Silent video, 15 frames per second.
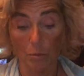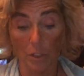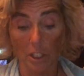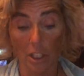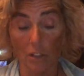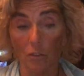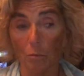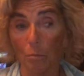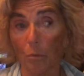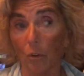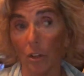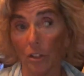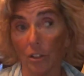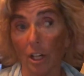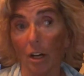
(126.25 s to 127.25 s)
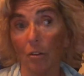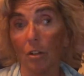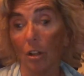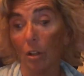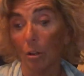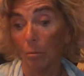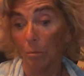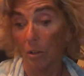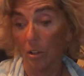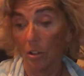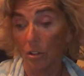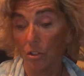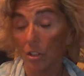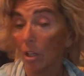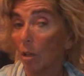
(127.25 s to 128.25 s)
we can even point out the
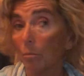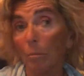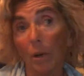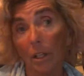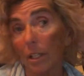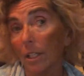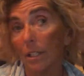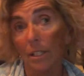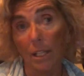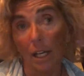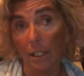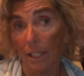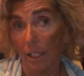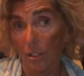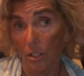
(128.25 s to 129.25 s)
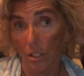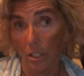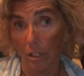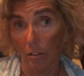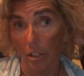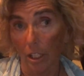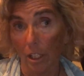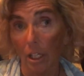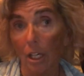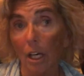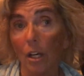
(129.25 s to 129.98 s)
books. But it's not necessary.